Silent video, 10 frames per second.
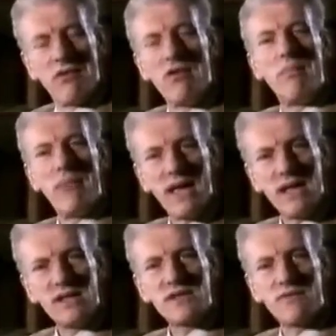
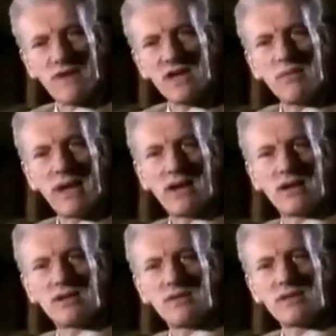remains
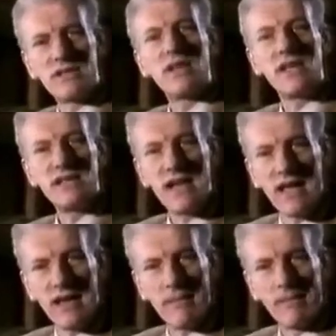fundamental to us to this
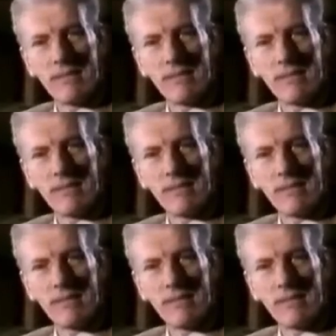day.